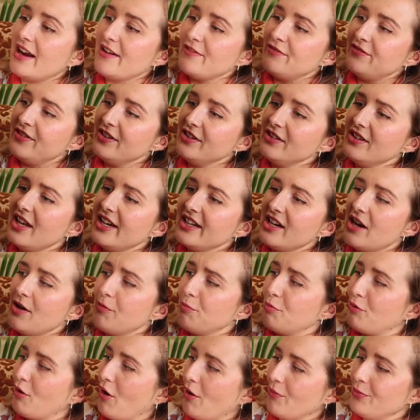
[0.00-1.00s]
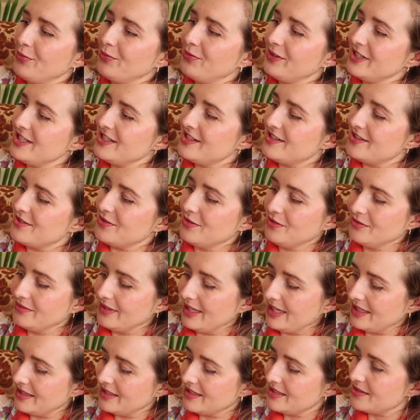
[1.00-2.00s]
I feel like I'll probably still
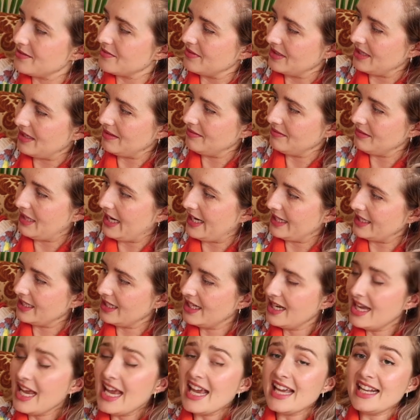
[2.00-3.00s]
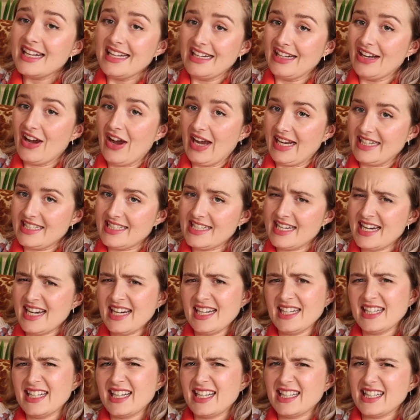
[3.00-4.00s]
wear this when I'm like 90.
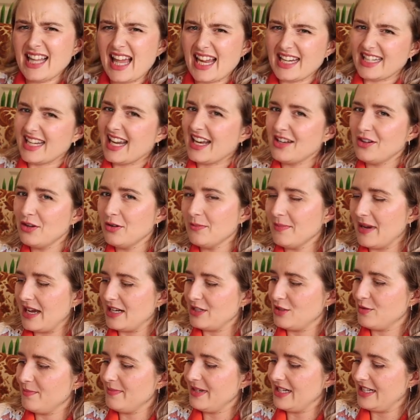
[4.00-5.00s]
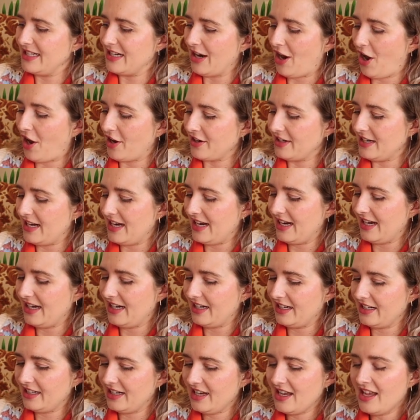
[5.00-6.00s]
Like, can you imagine me
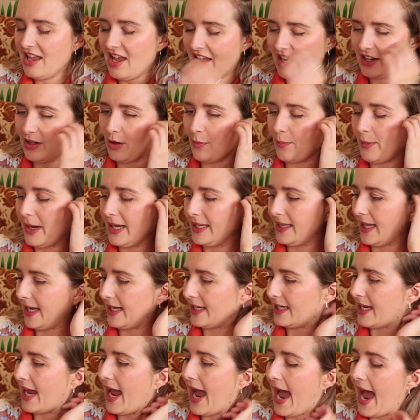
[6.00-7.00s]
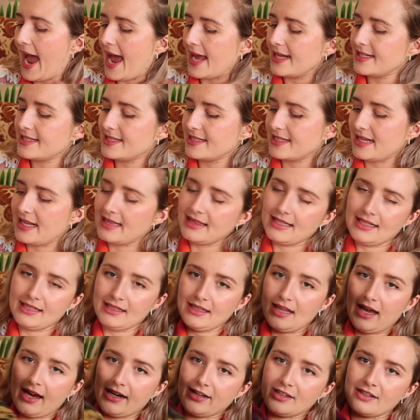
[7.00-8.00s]
gardening? I got my like cats and
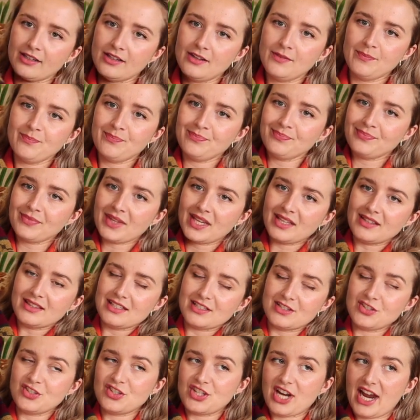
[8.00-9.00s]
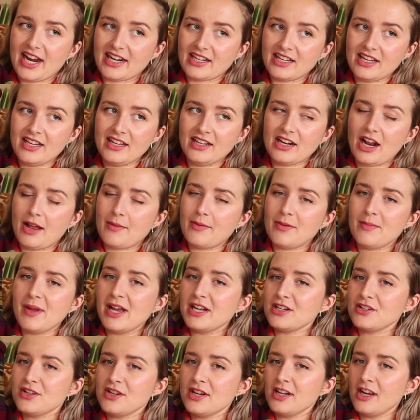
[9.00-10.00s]
then like this jacket. I'm
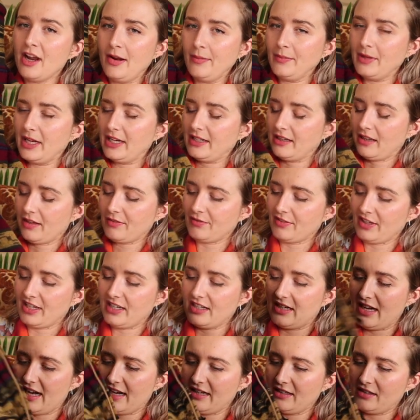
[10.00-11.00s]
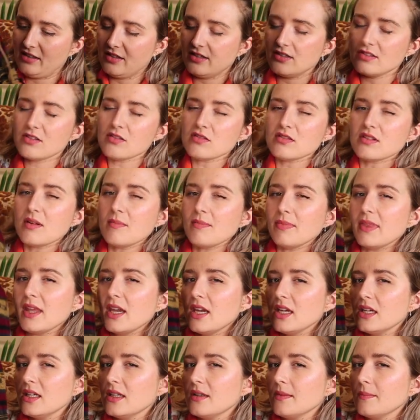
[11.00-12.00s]
imagining I'm like living in England or
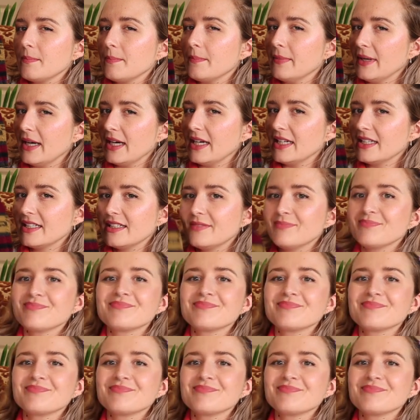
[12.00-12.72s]
something, but